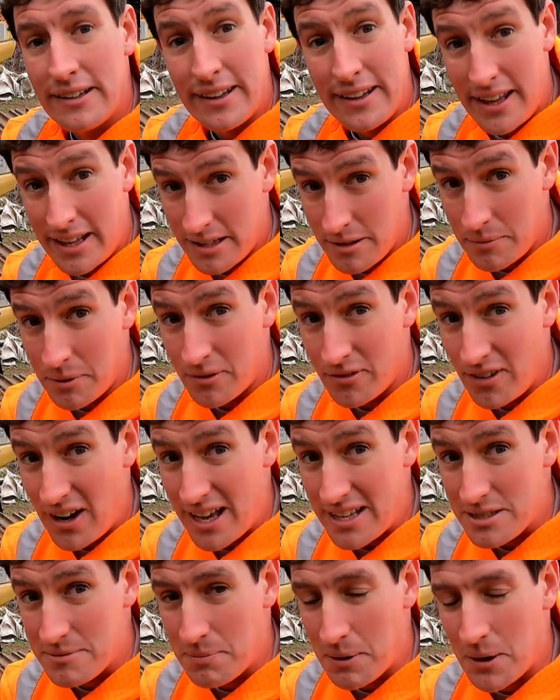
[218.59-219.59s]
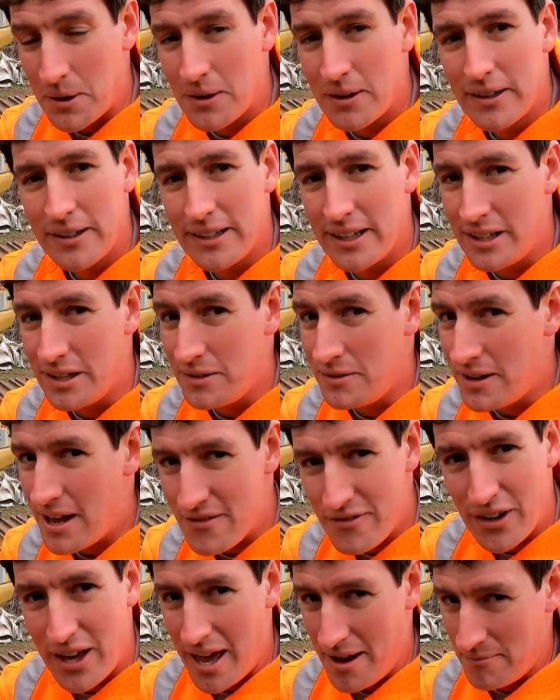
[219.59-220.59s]
then they end up with a flat spot, and then you
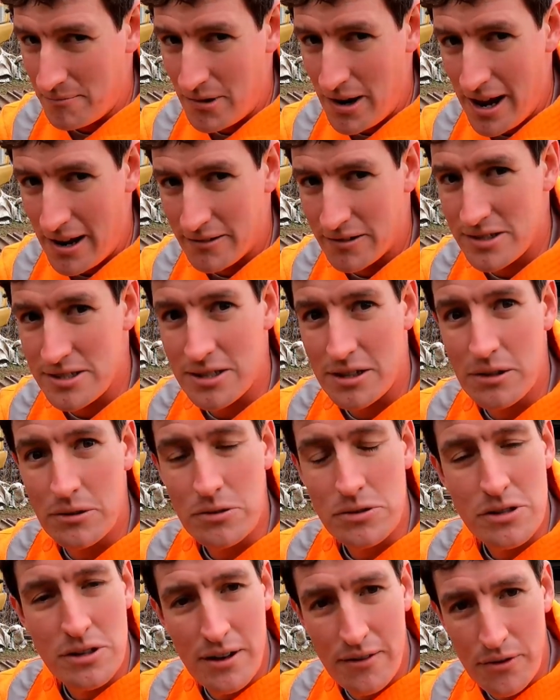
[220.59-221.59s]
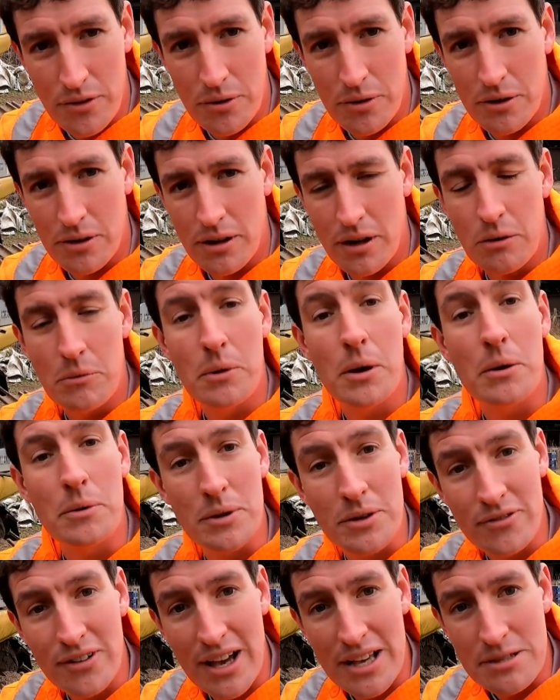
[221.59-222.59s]
never get them round because of course you have a wheel
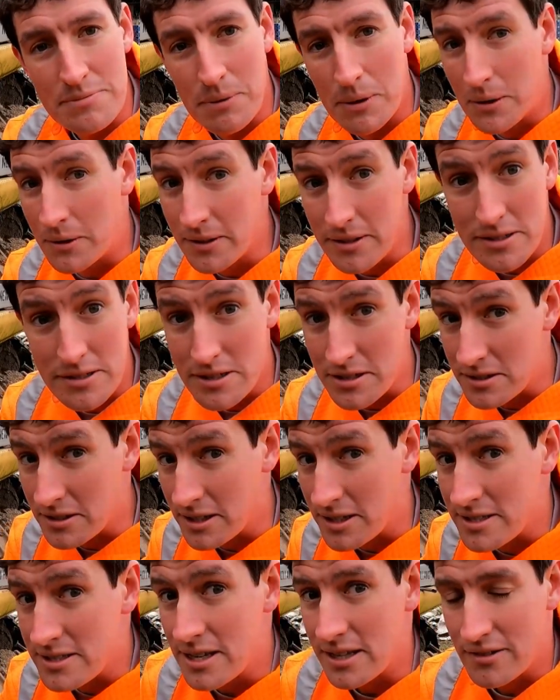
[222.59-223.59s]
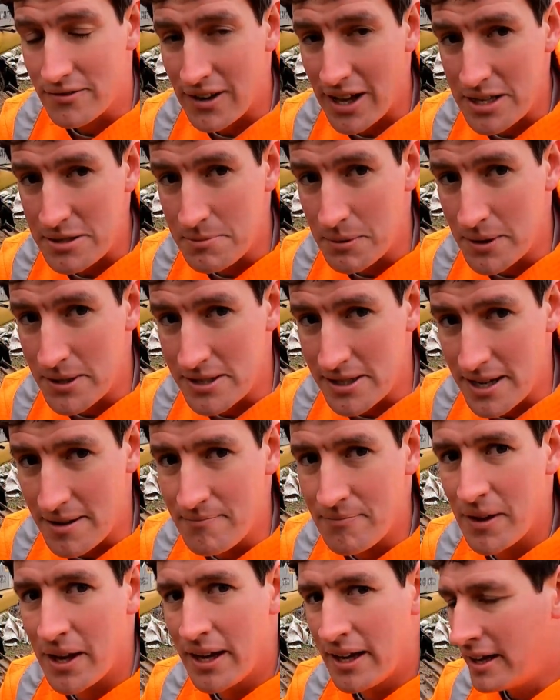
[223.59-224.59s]
with a flat spot, it's just going to sit in the flat spot, isn't it?